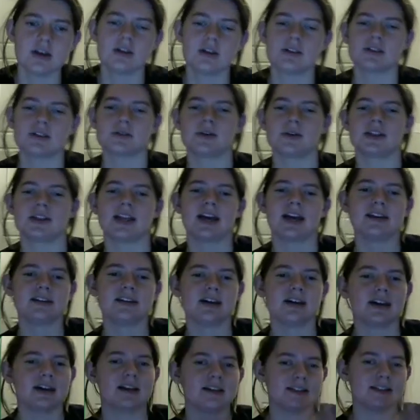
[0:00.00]
So what that
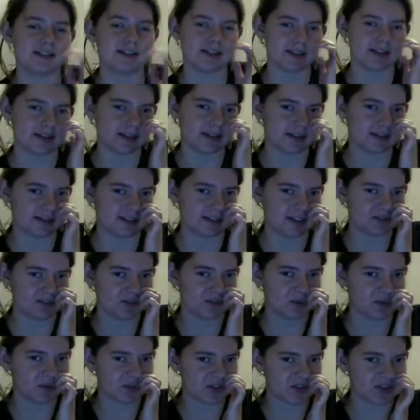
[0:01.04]
does is, if
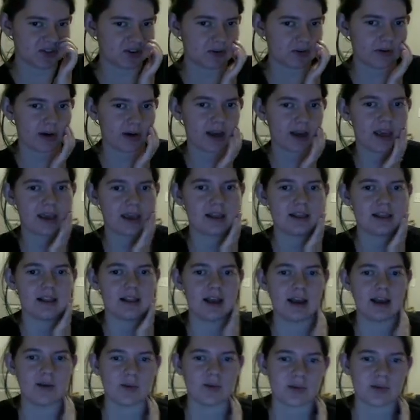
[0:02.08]
it wasn't already in
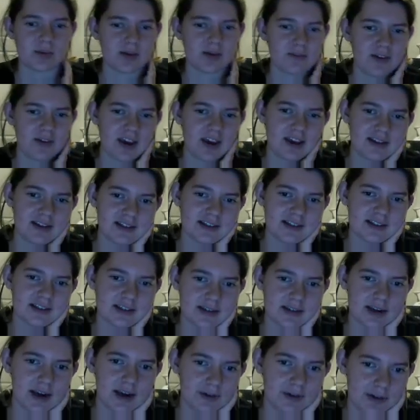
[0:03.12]
line with my face,
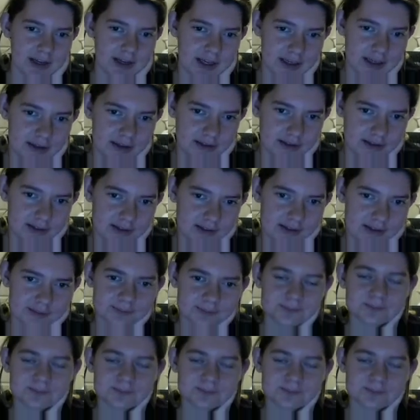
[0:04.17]
now it is.